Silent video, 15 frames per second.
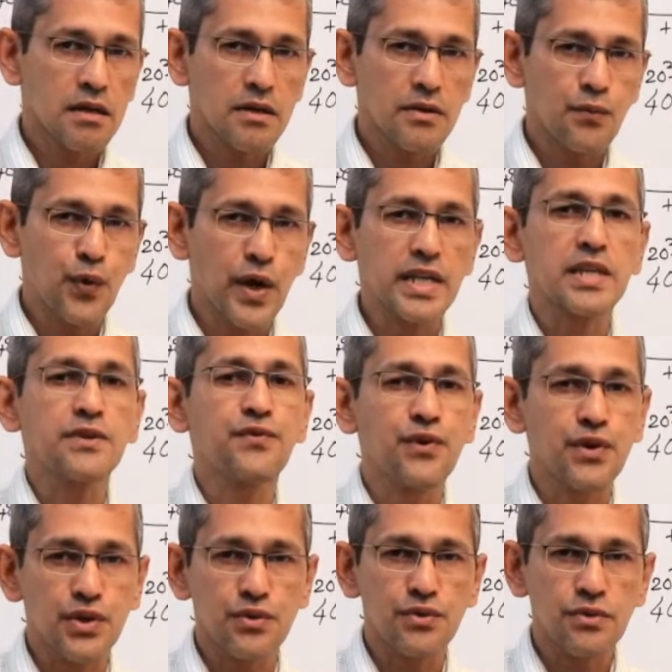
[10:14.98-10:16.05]
waiting
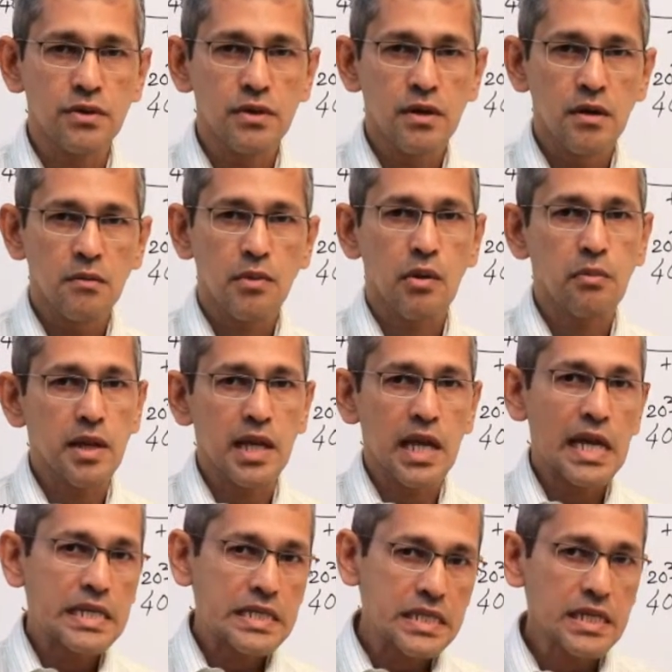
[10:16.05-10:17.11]
for you. Probably
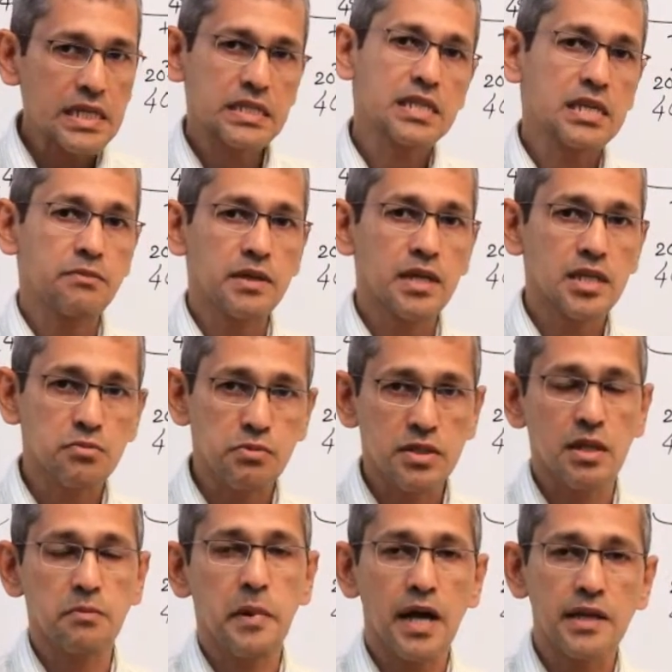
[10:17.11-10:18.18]
NTA is keeping a
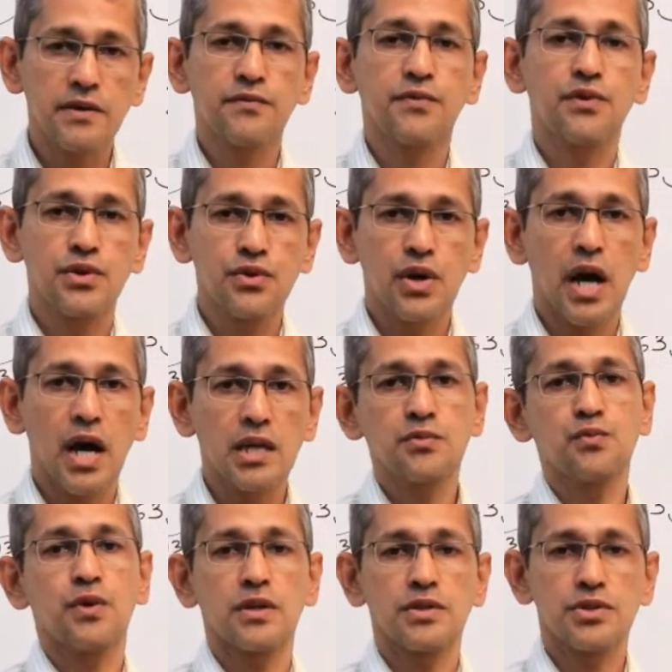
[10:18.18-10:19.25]
special pattern for you guys
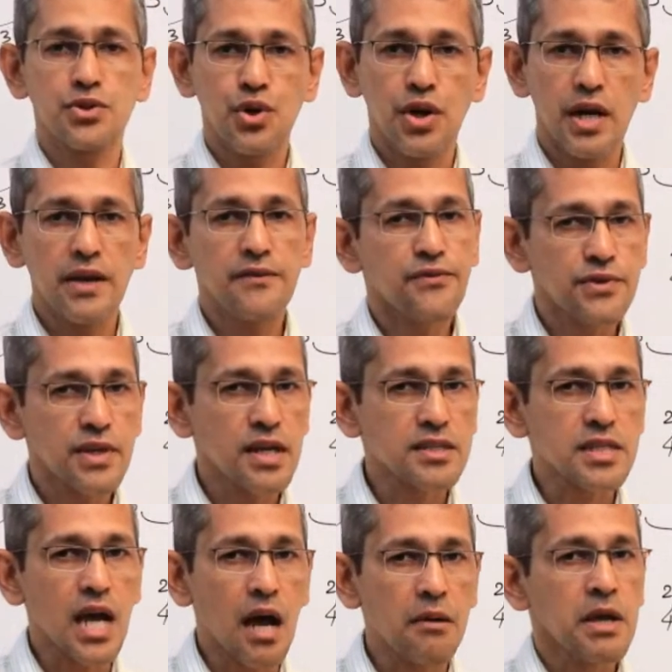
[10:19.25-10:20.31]
once you are ready for the
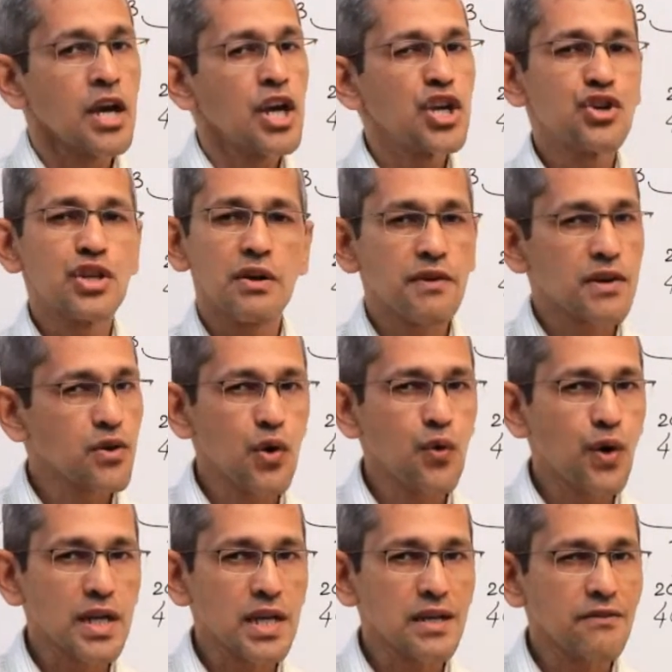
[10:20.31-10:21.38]
exam. You never know
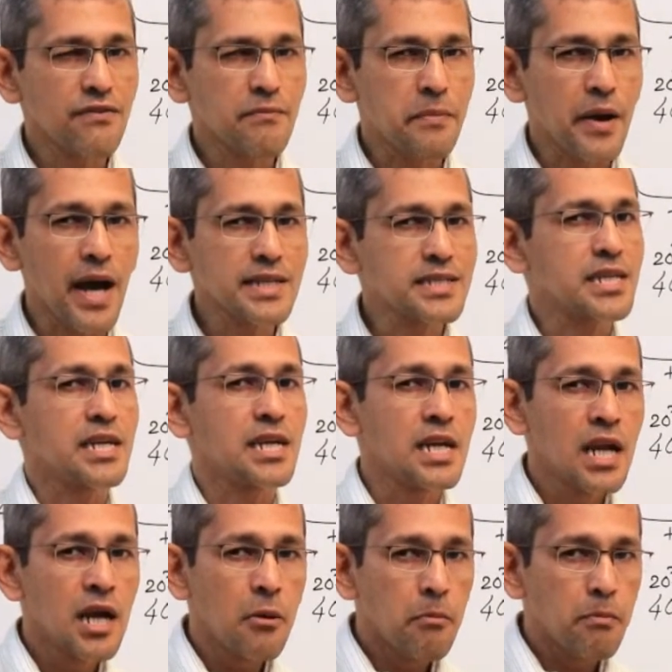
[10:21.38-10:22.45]
what kind of a pattern,
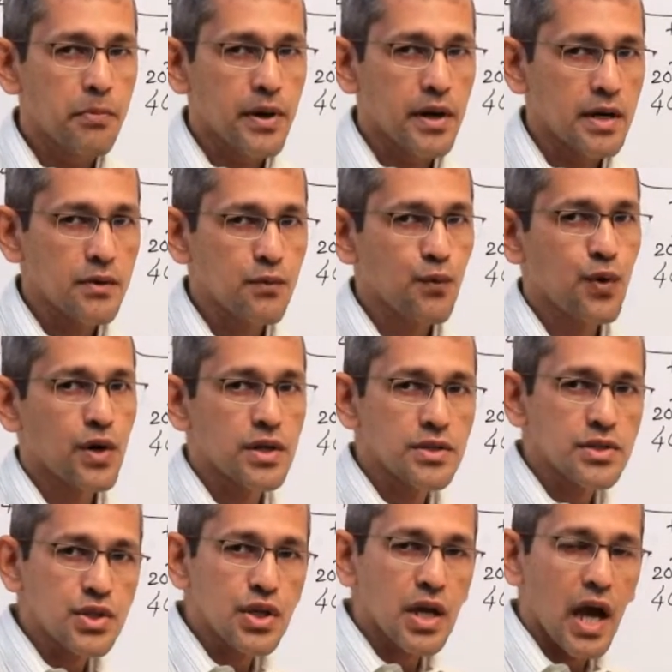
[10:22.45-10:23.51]
but
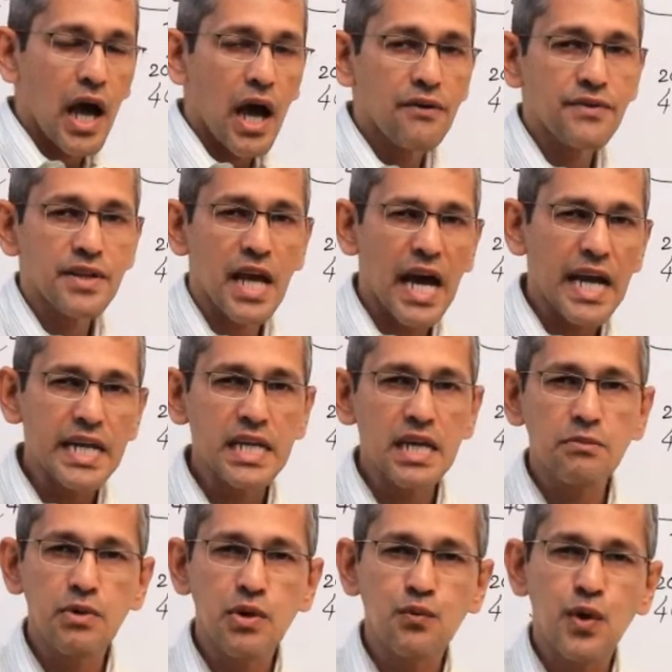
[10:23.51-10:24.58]
once you have an idea
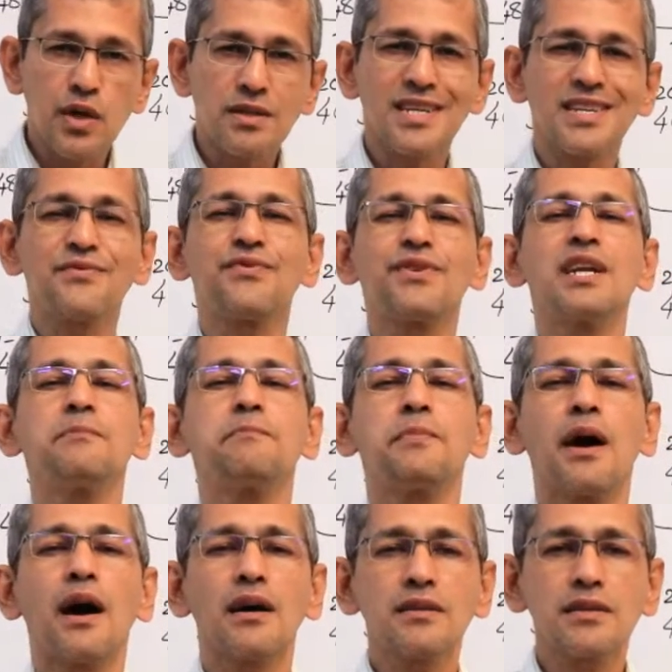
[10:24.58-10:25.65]
about what are the different
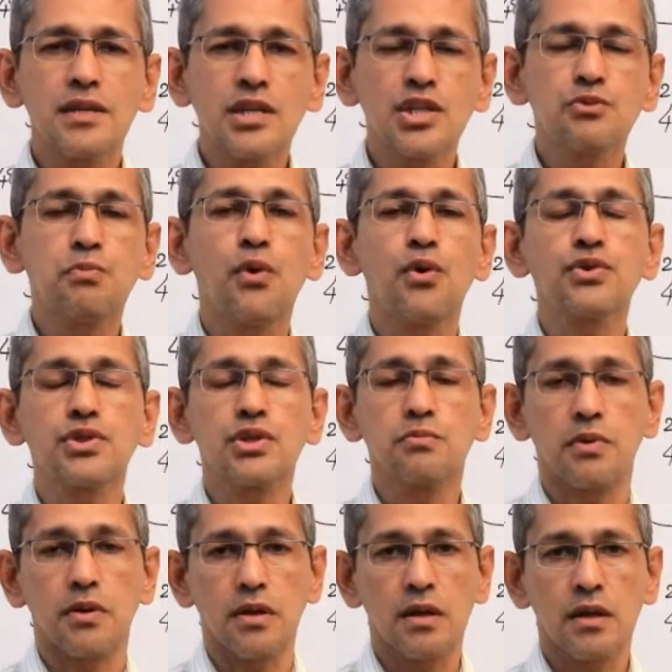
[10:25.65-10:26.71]
patterns
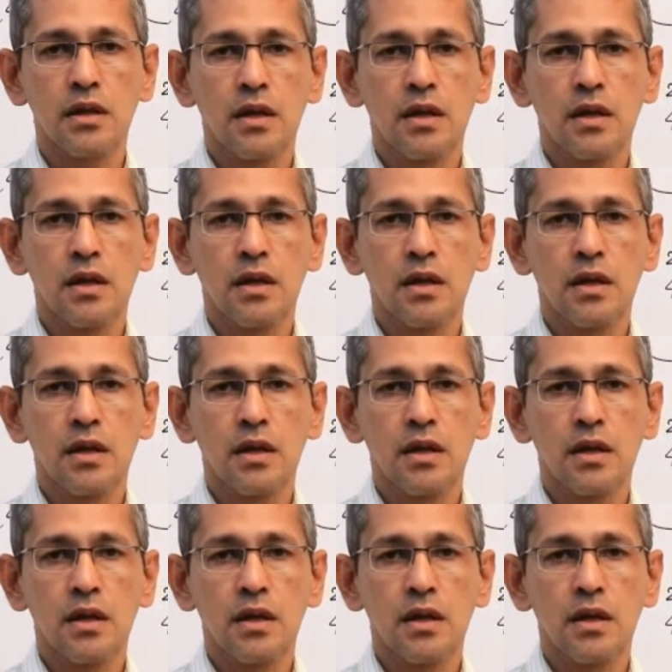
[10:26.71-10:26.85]
possible,